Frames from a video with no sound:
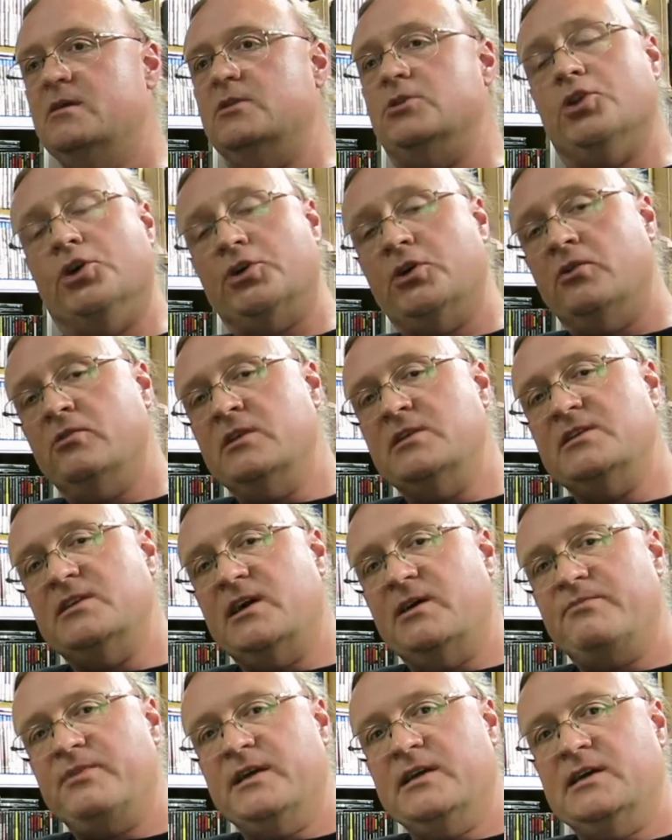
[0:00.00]
Not only did
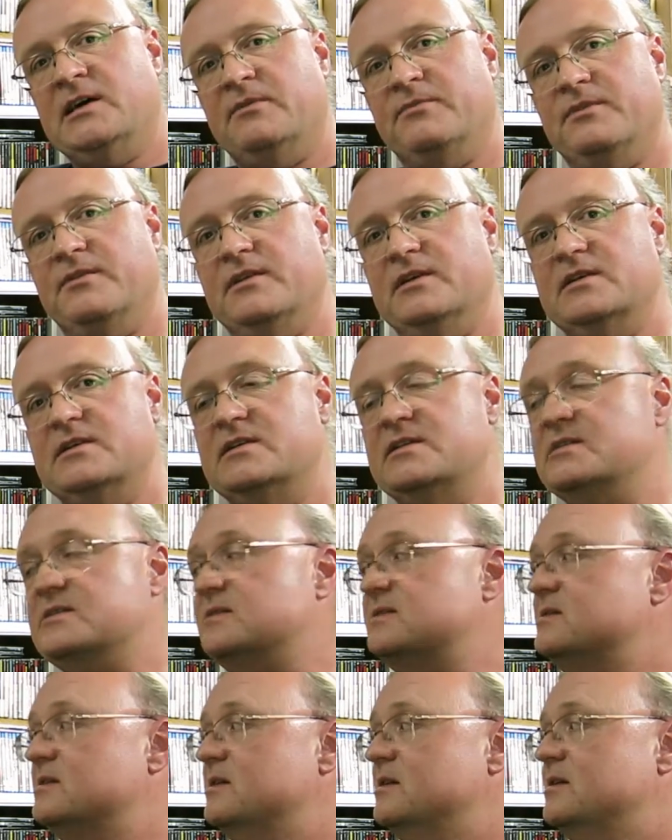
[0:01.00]
I pick up
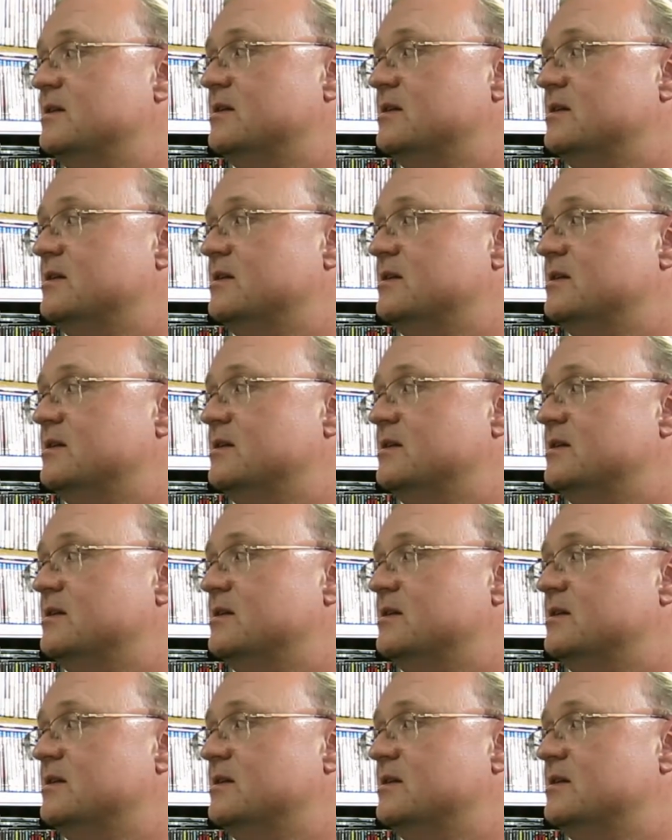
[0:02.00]
these